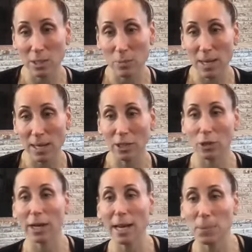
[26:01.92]
speaking,
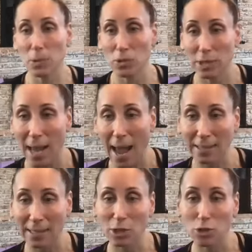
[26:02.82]
your hips are
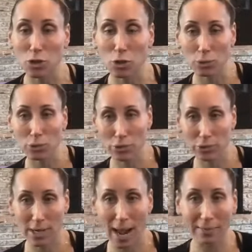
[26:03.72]
stacked and your shoulders are
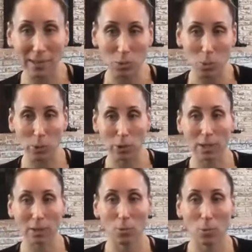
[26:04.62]
stacked. That's what we're
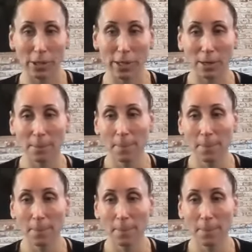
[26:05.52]
looking for here.